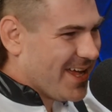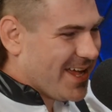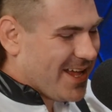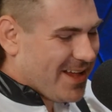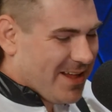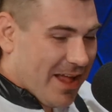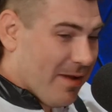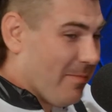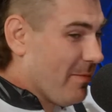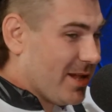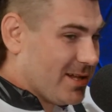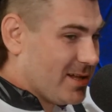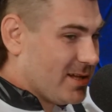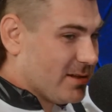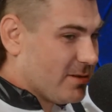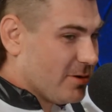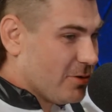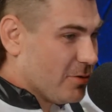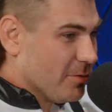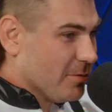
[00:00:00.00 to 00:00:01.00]
I might need
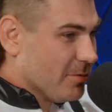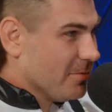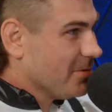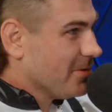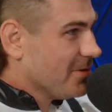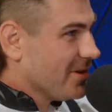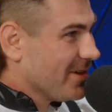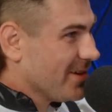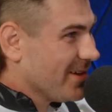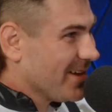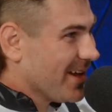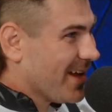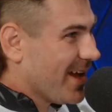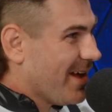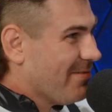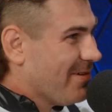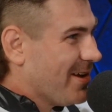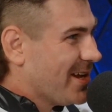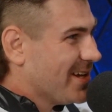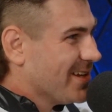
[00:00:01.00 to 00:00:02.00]
Hamm two. Planet. I
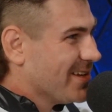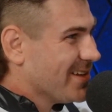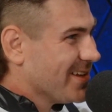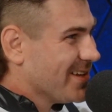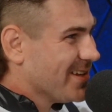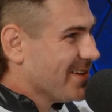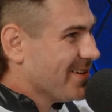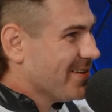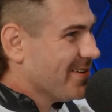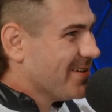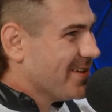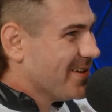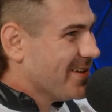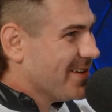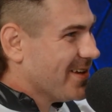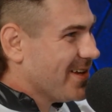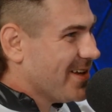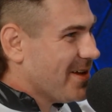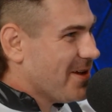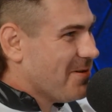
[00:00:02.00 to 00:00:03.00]
might need two.
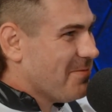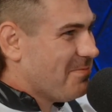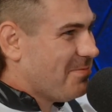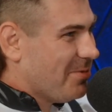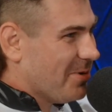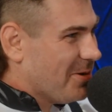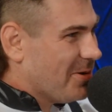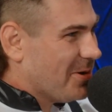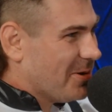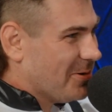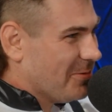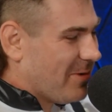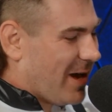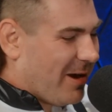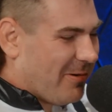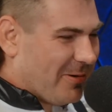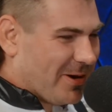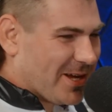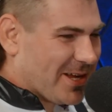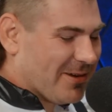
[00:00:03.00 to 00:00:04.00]
Boom, boom. I
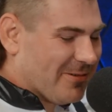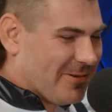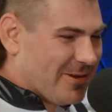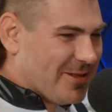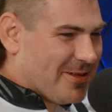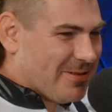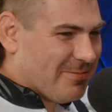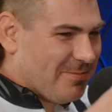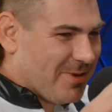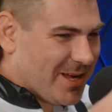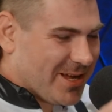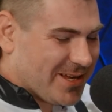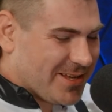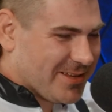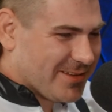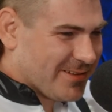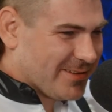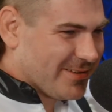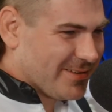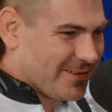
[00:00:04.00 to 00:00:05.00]
want to get one of those
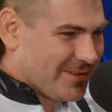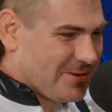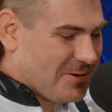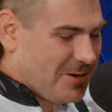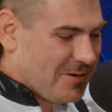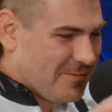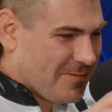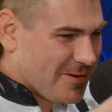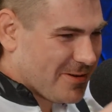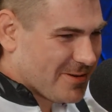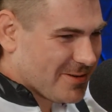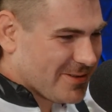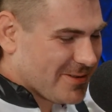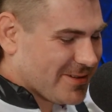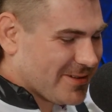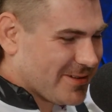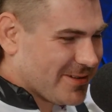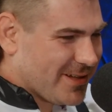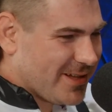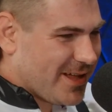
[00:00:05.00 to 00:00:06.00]
big
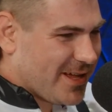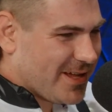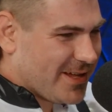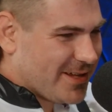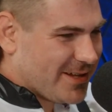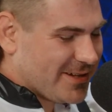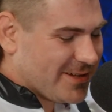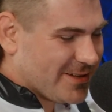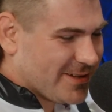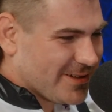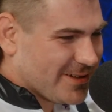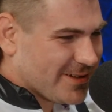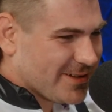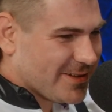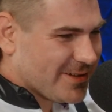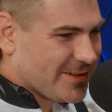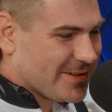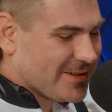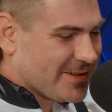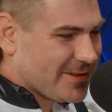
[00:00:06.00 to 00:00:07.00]
universal. uh
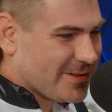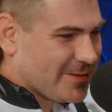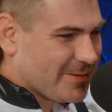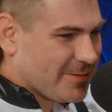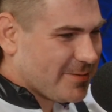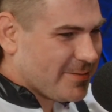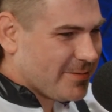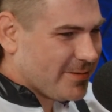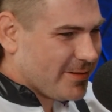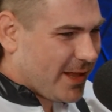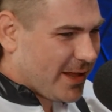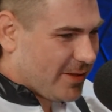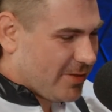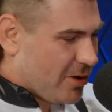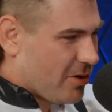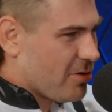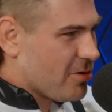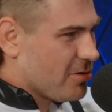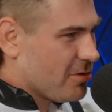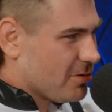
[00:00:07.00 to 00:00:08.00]
like
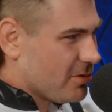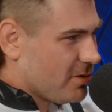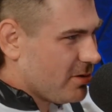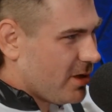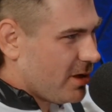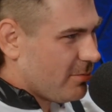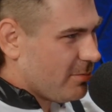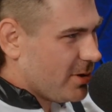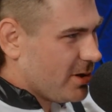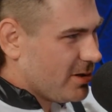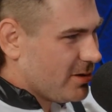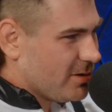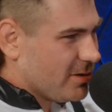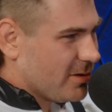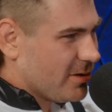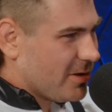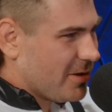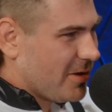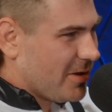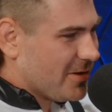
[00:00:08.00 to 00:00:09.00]
the earth that'd be
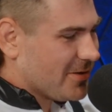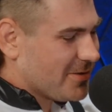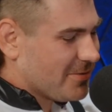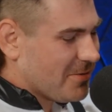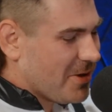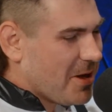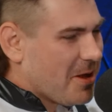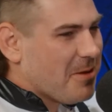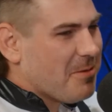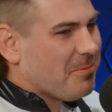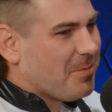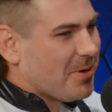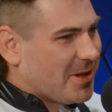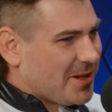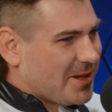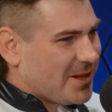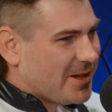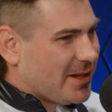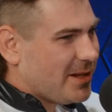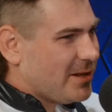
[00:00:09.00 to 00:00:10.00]
yeah awesome. but
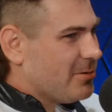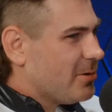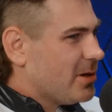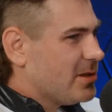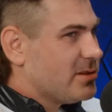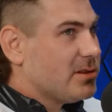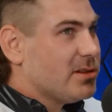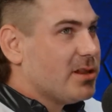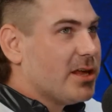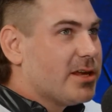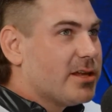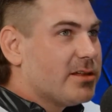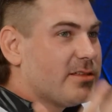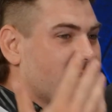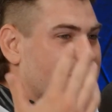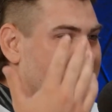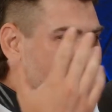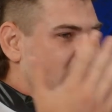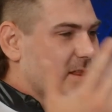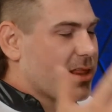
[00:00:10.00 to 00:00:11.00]
anyways they could
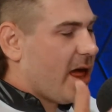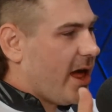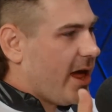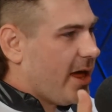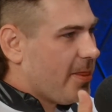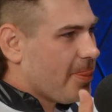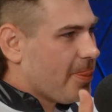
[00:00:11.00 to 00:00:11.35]
see that